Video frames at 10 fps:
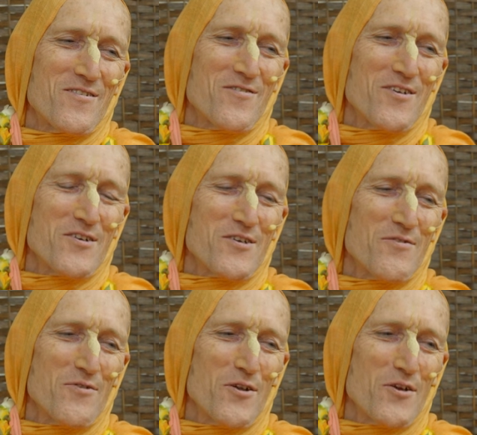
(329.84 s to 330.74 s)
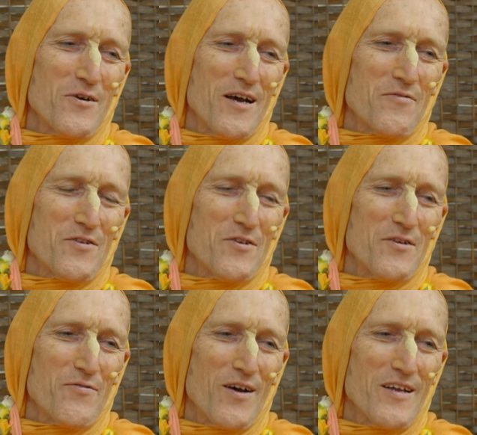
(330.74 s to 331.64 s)
First of all, you have to
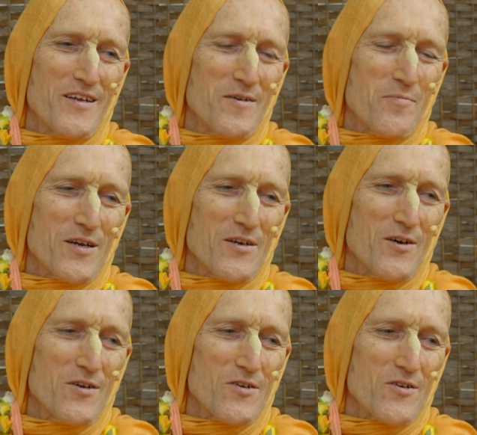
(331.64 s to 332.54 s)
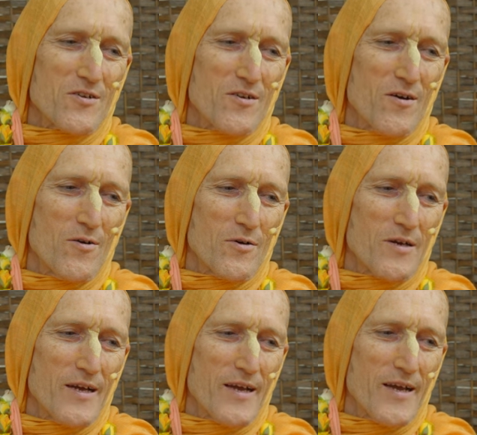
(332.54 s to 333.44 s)
define it because,
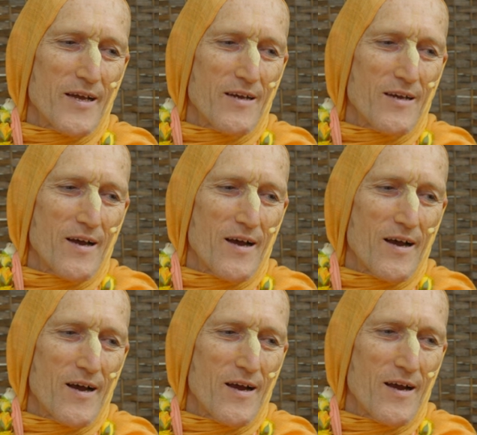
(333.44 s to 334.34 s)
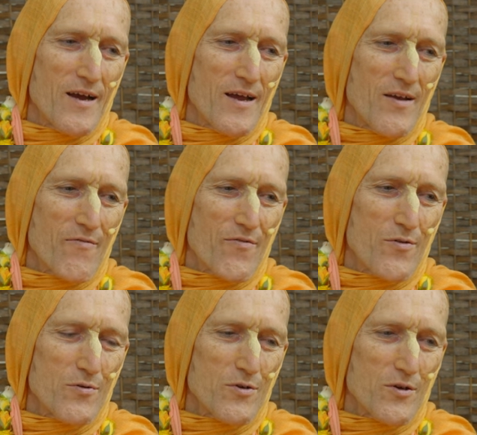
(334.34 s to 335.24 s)
okay, uh, if
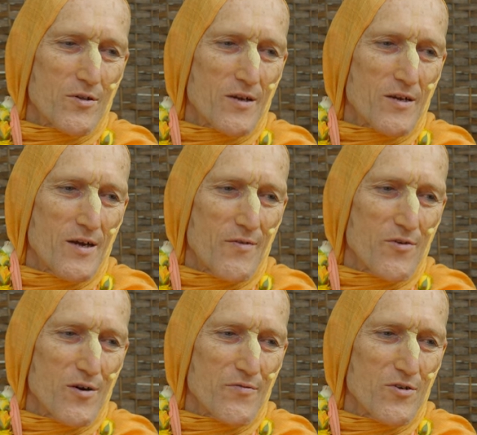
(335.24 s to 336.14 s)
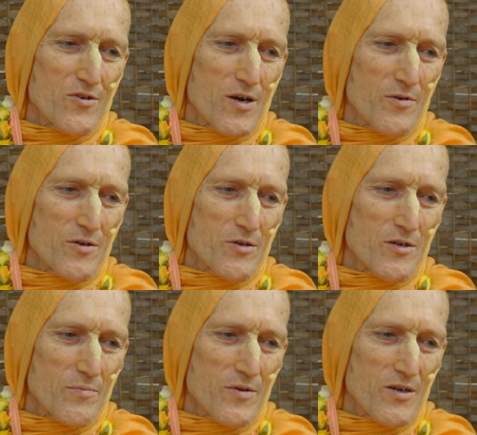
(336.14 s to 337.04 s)
you took the cover off the drum, it'd
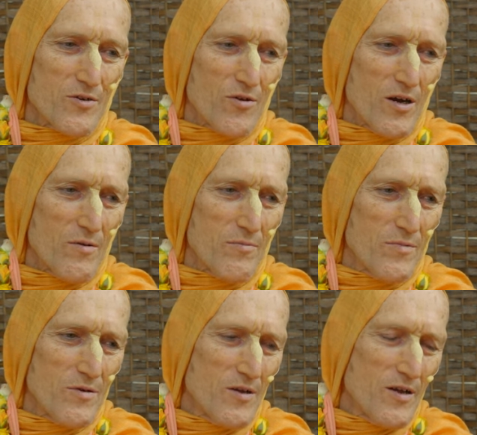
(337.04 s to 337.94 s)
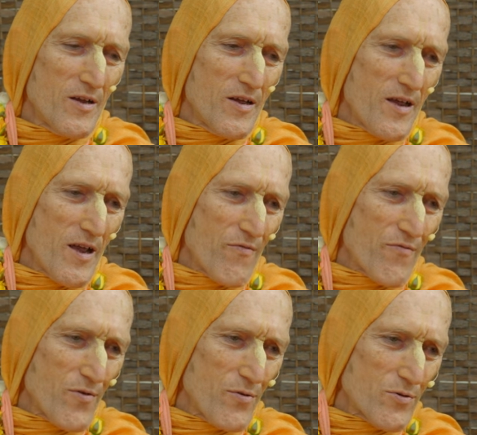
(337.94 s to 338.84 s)
still be a drum.
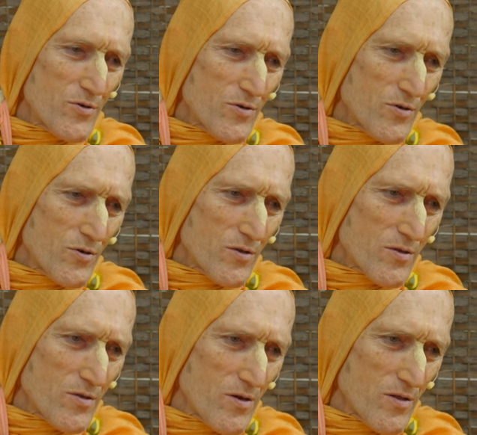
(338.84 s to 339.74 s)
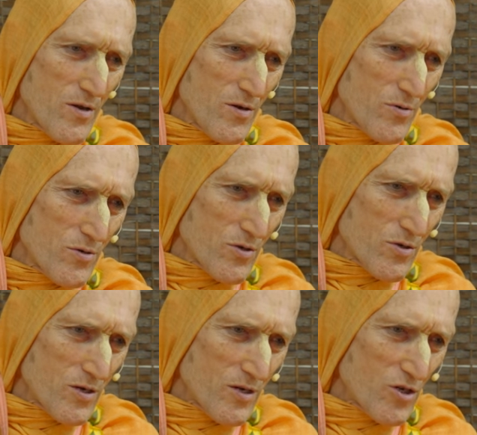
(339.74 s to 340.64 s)
If you took th
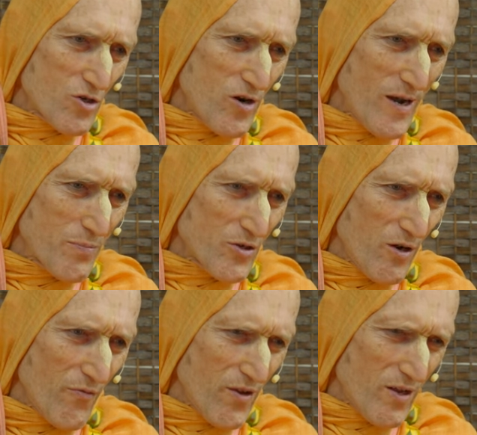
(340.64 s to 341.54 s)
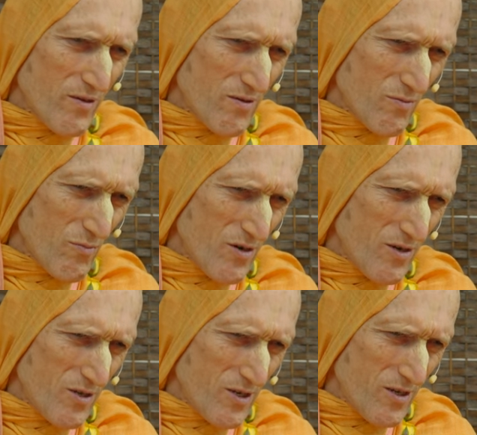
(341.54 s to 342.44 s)
those uh, straps off it, would
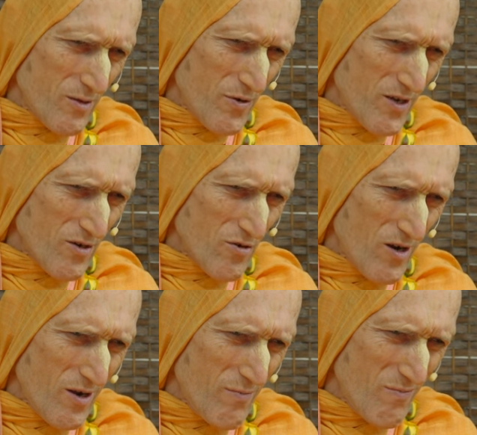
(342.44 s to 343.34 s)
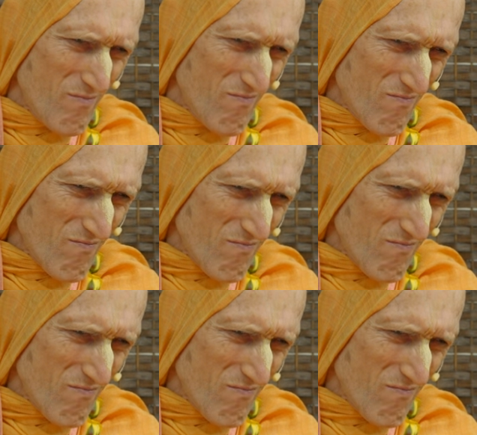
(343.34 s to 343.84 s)
it still be a drum?